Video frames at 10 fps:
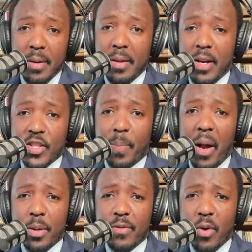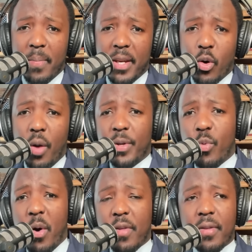expelled from the
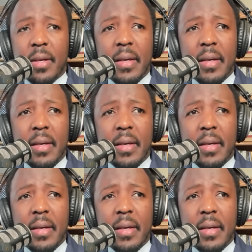Commonwealth